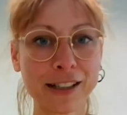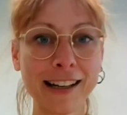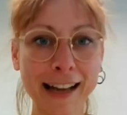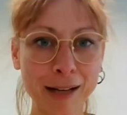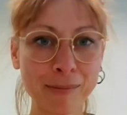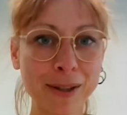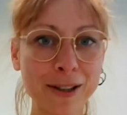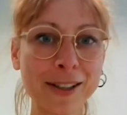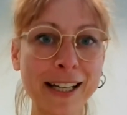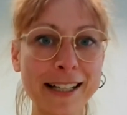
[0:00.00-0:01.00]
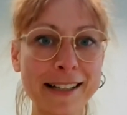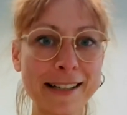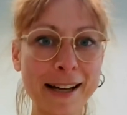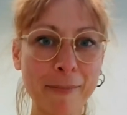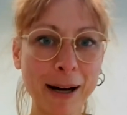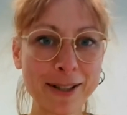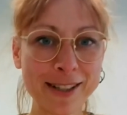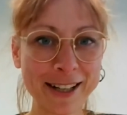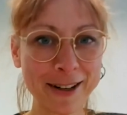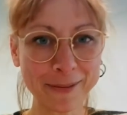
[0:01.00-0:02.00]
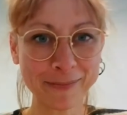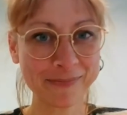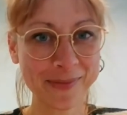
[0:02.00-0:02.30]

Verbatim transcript: climber and a mountaineer.